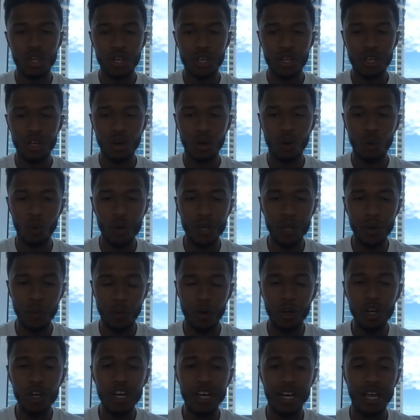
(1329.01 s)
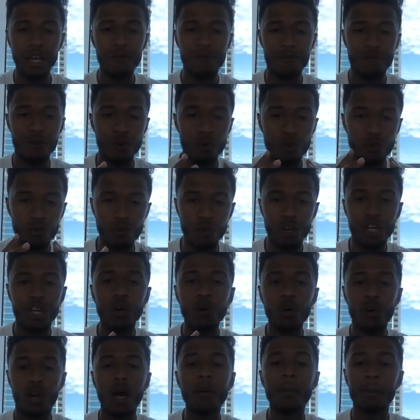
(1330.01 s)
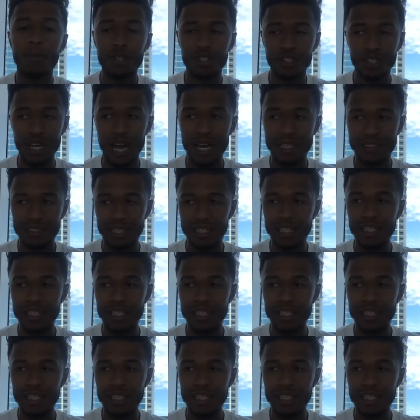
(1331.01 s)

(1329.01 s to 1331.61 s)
We're looking for real lumberjacks.